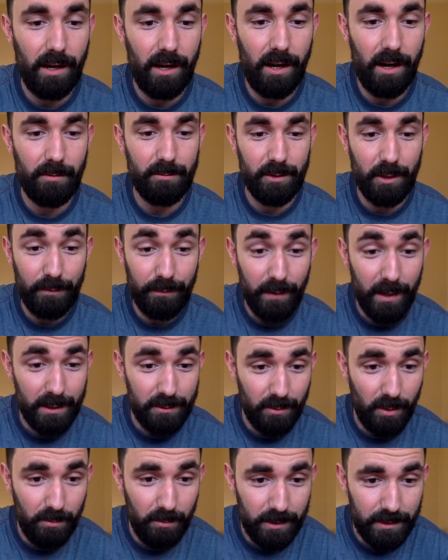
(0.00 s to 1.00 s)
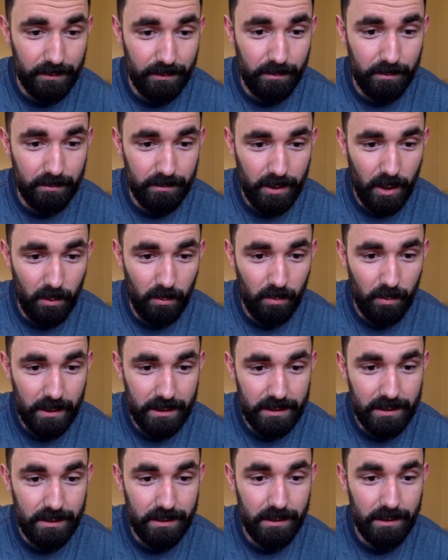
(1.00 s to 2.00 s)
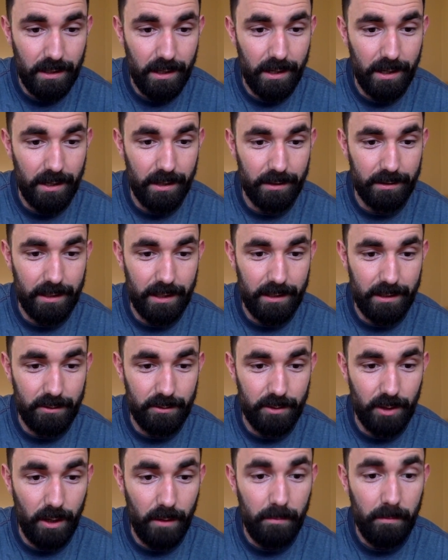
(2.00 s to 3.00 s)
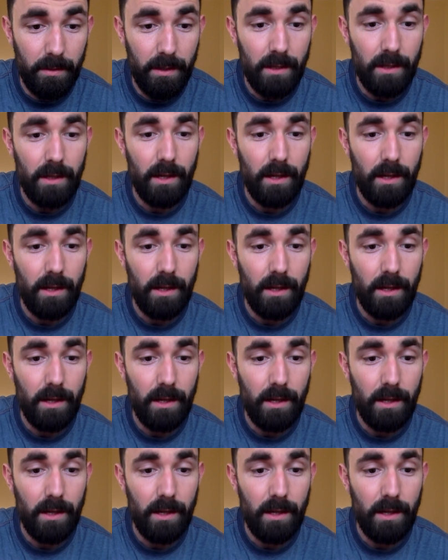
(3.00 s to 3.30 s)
So the first one was from Tom Witten. Thank you, Tom.